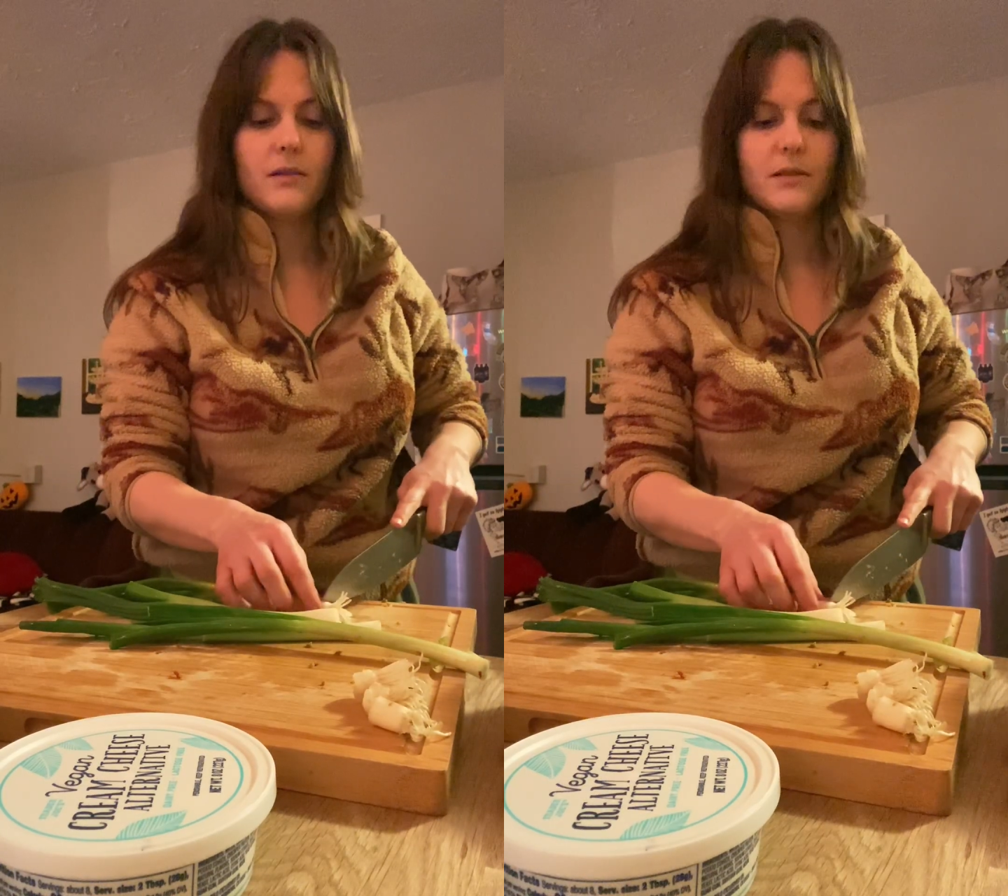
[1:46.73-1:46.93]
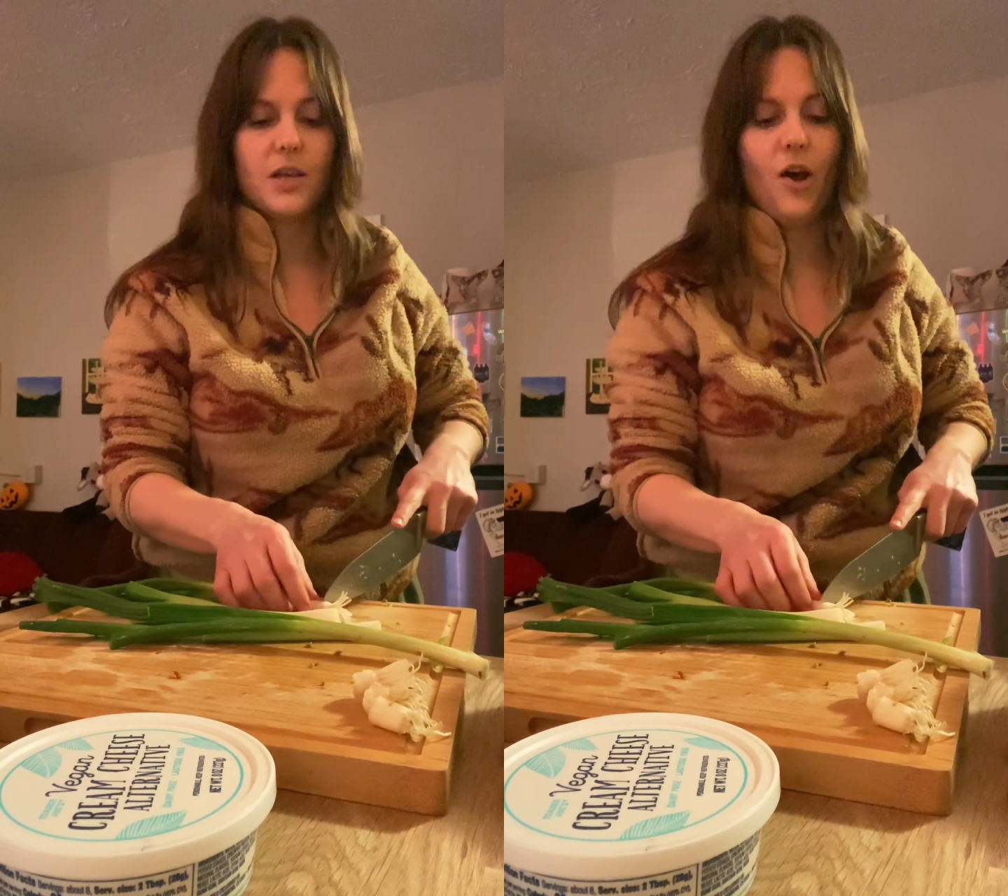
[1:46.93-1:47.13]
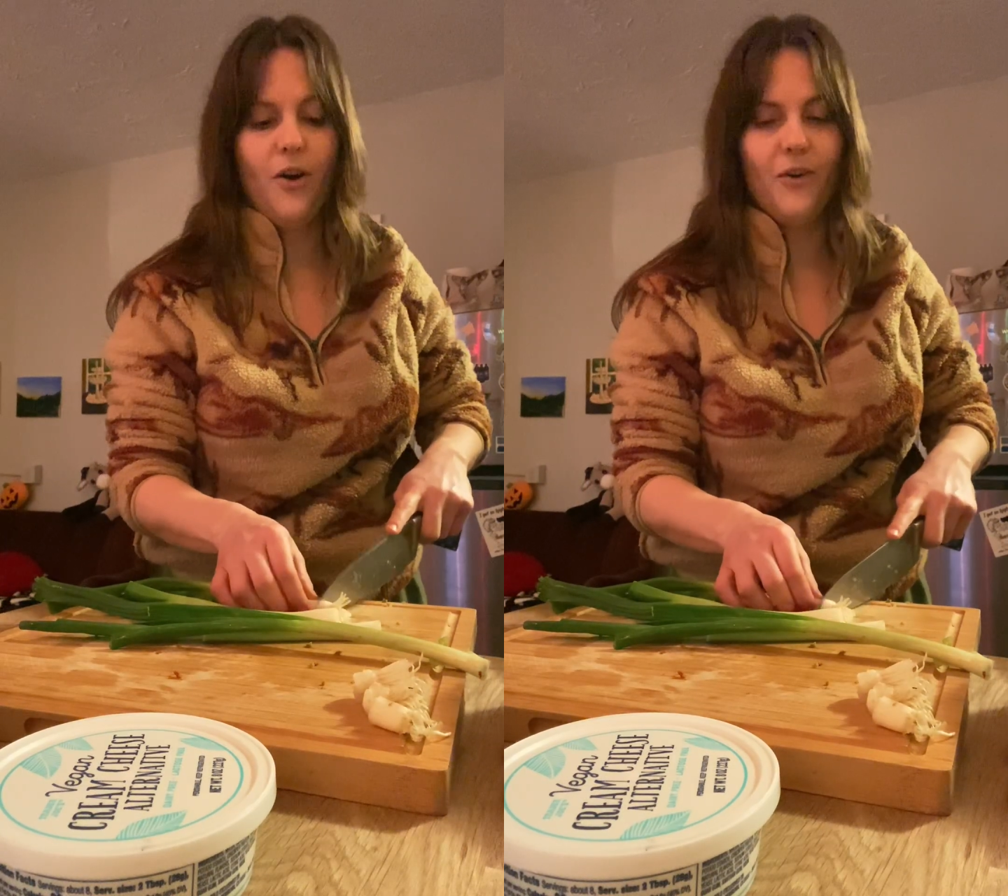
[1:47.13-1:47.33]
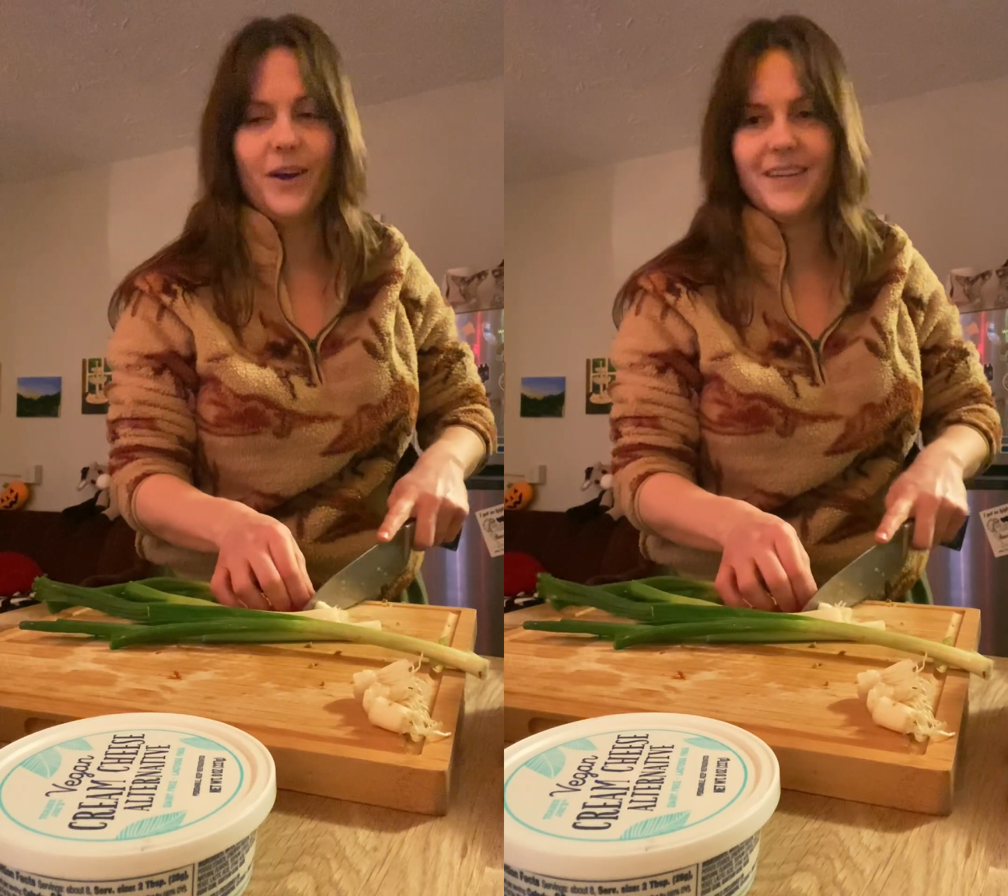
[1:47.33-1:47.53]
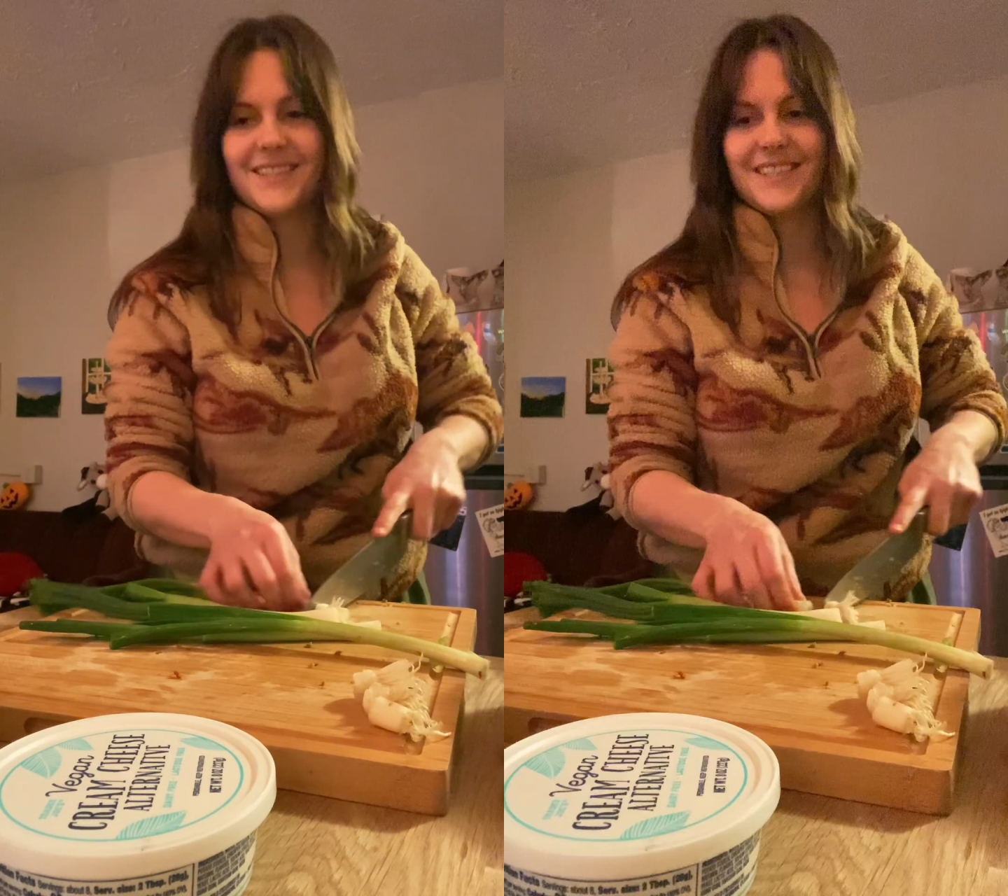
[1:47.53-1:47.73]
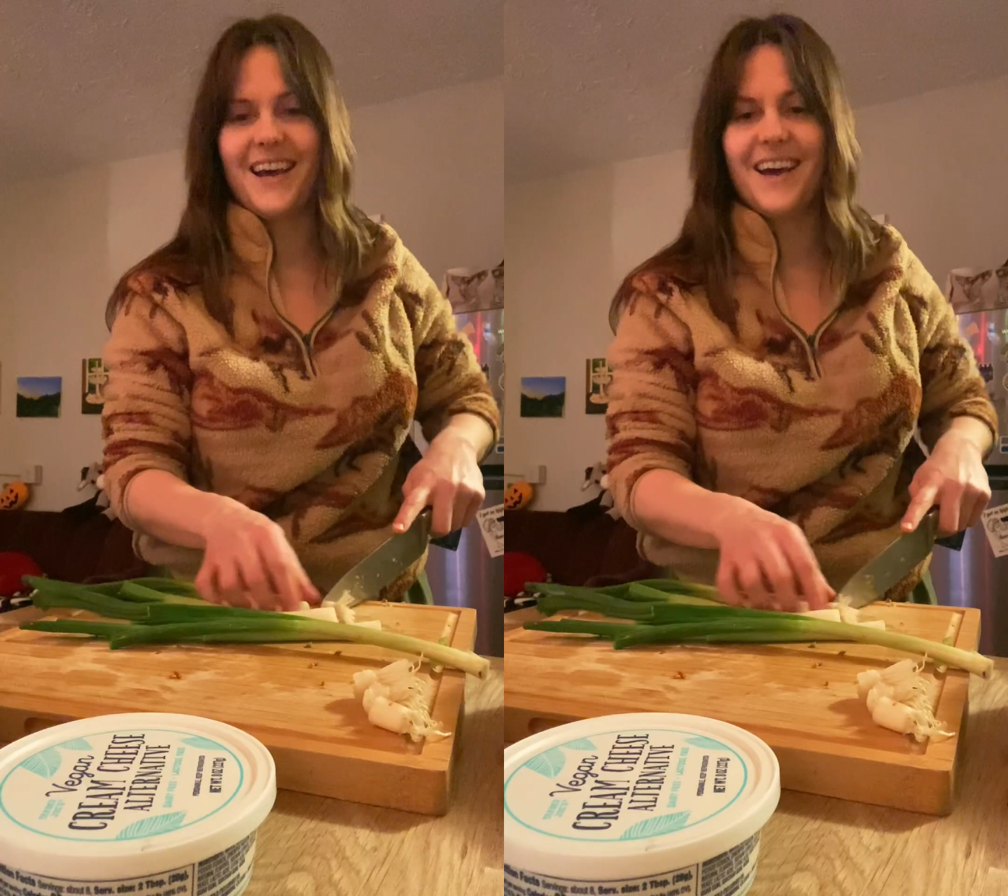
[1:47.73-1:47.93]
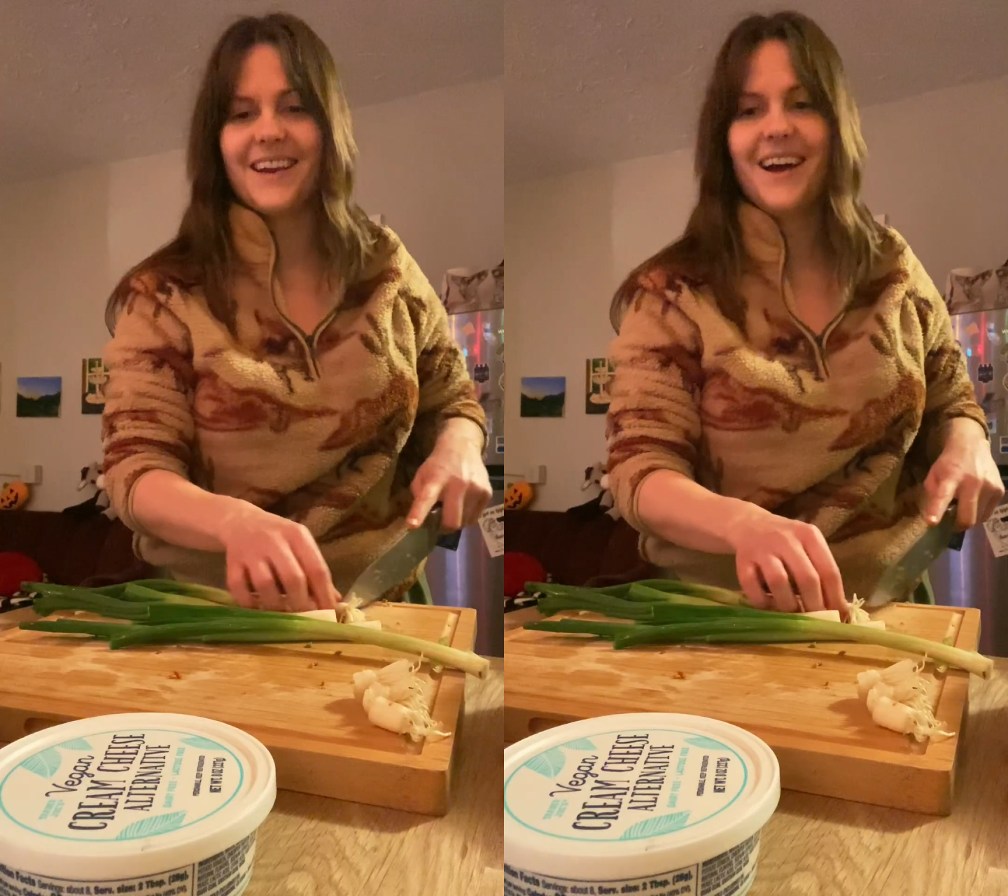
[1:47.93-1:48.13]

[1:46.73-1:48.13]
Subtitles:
So instead